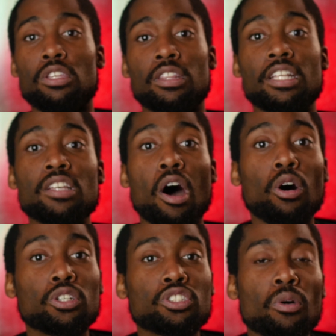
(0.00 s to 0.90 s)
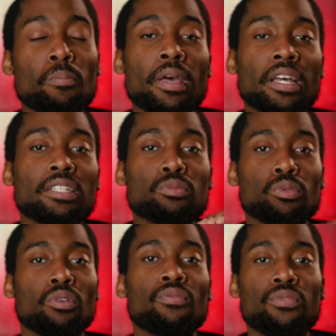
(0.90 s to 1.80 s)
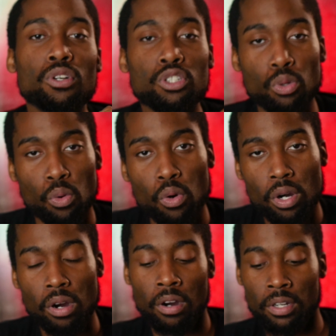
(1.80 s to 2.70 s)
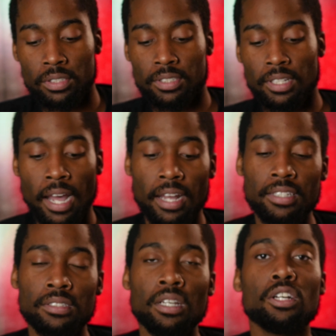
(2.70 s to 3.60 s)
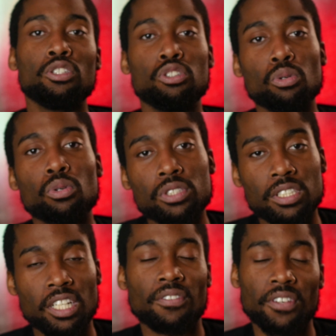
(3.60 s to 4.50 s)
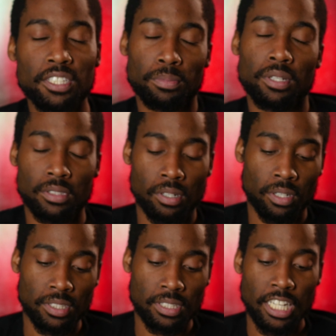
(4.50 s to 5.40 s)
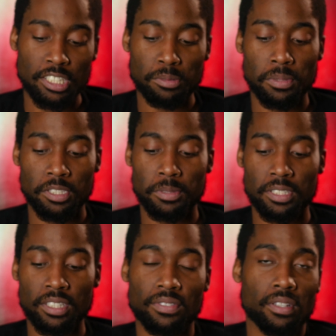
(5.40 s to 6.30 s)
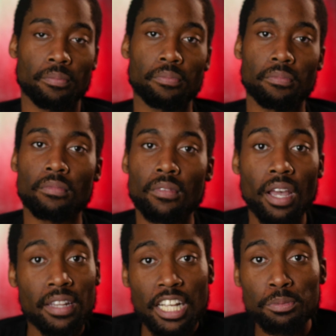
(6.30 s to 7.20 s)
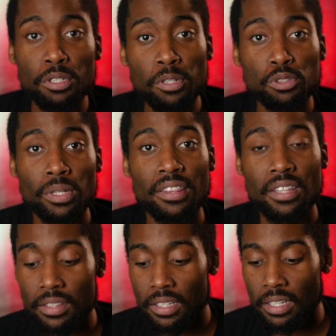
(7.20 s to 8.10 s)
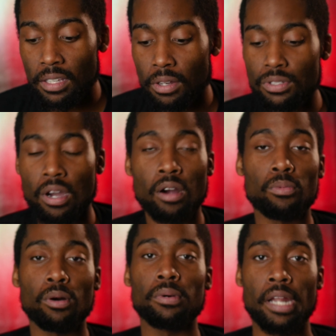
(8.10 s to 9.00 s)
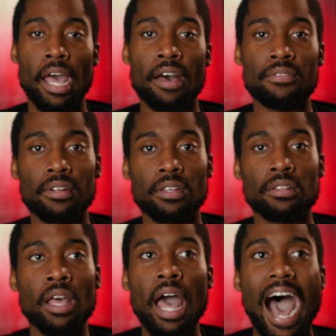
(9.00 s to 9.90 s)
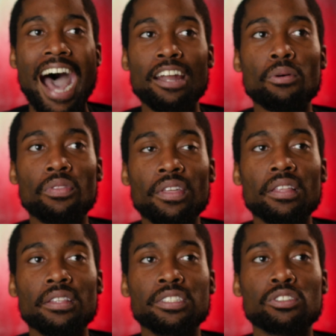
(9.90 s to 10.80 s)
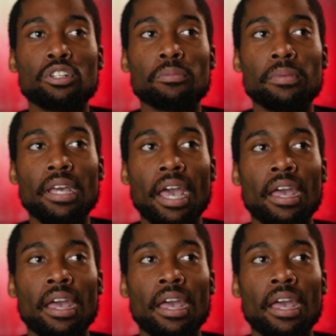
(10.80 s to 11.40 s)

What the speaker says: this also makes room for dual card slots, dual CF Express card slots to be specific. And that's pretty much what I think the Eos-r would have in it. I don't think this is going to be